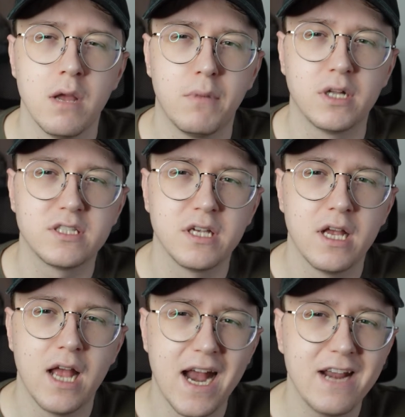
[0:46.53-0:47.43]
But
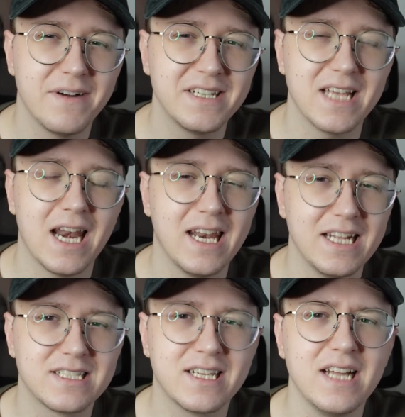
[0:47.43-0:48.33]
anyways,
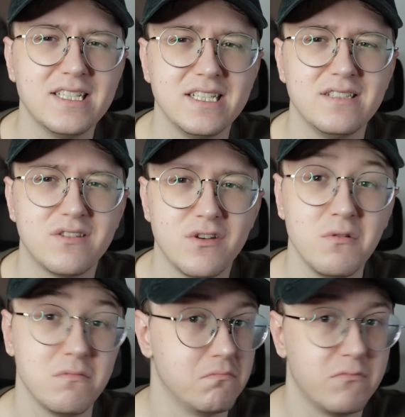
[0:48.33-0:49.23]
let's get into
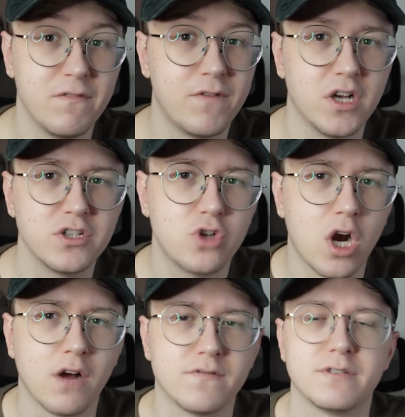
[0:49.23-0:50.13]
the first draft.